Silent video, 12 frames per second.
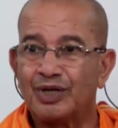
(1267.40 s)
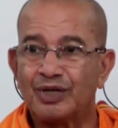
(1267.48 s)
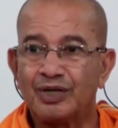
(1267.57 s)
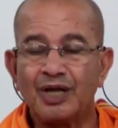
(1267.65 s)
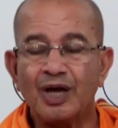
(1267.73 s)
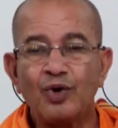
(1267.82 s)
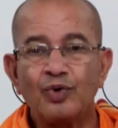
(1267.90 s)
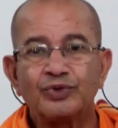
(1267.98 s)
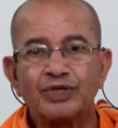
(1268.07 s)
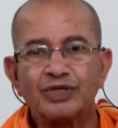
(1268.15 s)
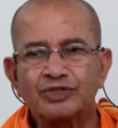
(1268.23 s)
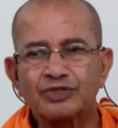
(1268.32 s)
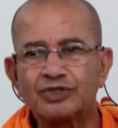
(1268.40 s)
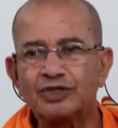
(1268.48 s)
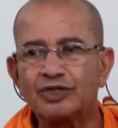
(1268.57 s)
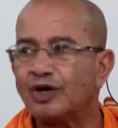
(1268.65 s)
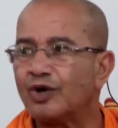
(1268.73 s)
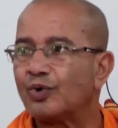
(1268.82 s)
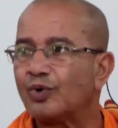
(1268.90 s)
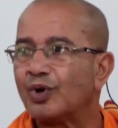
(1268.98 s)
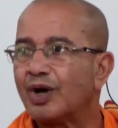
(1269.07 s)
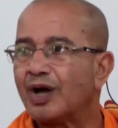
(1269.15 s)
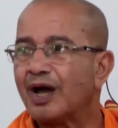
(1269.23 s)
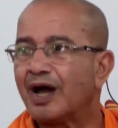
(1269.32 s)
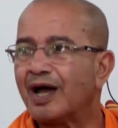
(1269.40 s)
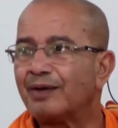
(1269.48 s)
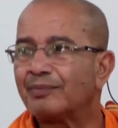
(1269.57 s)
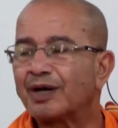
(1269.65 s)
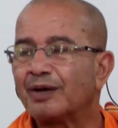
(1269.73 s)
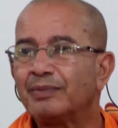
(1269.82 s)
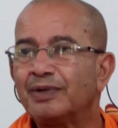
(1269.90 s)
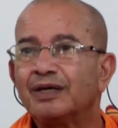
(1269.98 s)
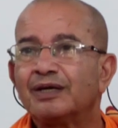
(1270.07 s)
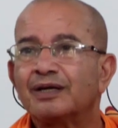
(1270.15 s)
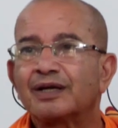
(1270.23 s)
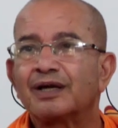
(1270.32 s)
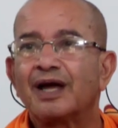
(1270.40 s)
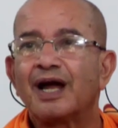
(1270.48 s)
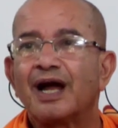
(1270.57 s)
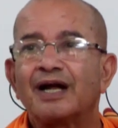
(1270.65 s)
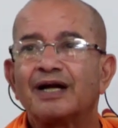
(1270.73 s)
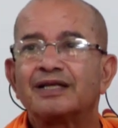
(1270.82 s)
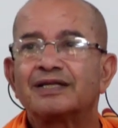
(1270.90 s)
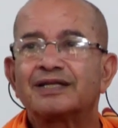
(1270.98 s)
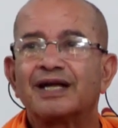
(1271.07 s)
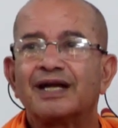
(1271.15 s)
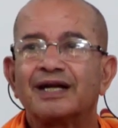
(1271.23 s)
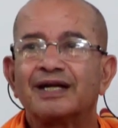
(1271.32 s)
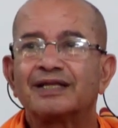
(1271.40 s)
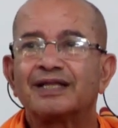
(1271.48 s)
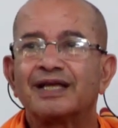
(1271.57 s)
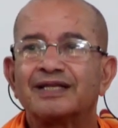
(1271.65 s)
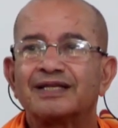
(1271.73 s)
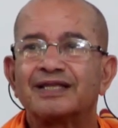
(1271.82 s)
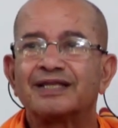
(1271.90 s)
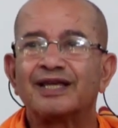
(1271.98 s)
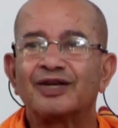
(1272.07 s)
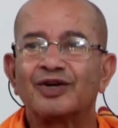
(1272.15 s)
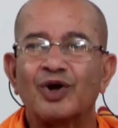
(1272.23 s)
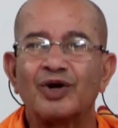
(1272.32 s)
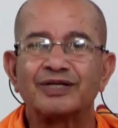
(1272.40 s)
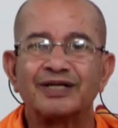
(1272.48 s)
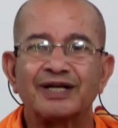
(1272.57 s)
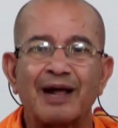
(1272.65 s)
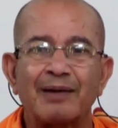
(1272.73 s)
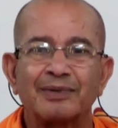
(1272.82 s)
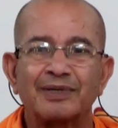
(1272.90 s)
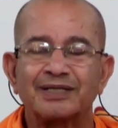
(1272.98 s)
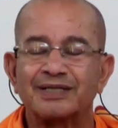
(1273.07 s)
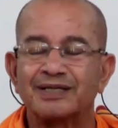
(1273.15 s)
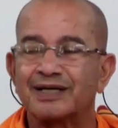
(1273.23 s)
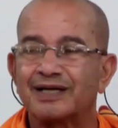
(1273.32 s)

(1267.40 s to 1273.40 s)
Now, I am coming in understanding there is a thing called Sri Ramakrishna.